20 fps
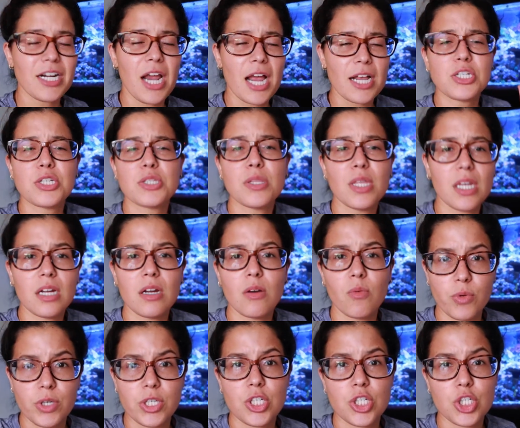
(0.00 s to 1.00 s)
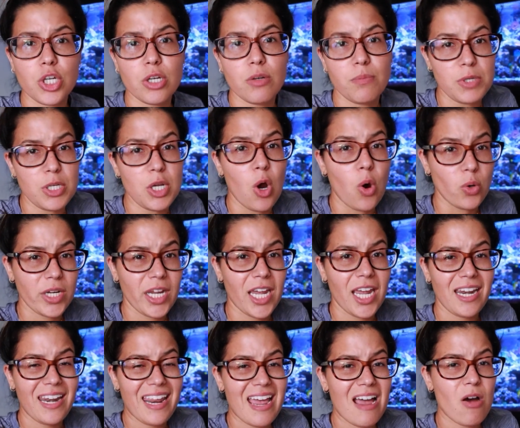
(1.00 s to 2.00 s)
I, I just think we should be
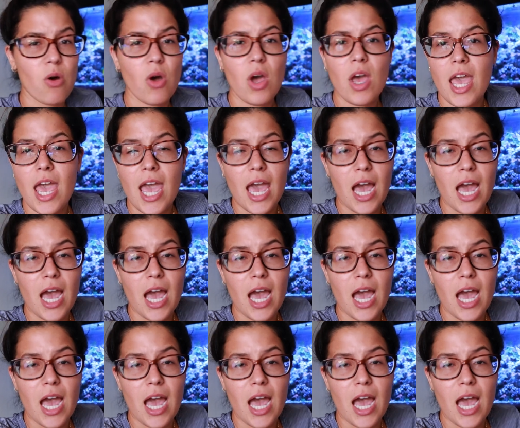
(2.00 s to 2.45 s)
okay now.